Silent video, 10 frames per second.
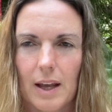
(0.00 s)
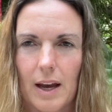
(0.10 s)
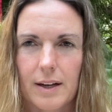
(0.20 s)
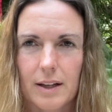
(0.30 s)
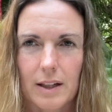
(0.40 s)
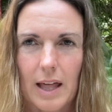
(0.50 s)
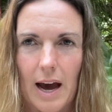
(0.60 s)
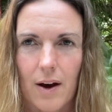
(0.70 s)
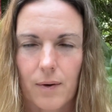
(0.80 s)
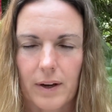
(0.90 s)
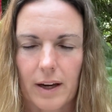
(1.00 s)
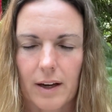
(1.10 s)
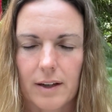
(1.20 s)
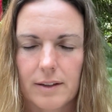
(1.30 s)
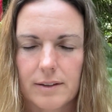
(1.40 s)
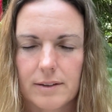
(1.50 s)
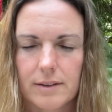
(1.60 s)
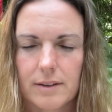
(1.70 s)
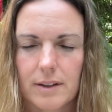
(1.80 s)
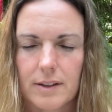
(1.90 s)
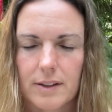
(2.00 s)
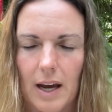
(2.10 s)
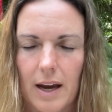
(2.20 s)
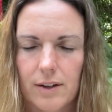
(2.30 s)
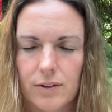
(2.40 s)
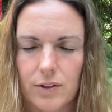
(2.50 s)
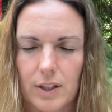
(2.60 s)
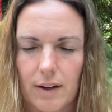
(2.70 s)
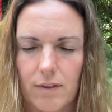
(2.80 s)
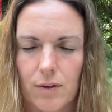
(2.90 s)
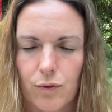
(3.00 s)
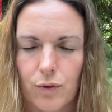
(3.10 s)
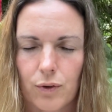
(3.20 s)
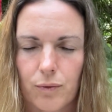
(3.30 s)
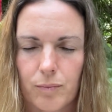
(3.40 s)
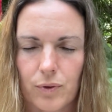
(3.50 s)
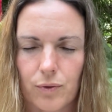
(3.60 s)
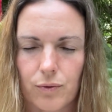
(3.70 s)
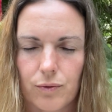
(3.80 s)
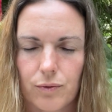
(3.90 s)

And allowing this energy of the full moon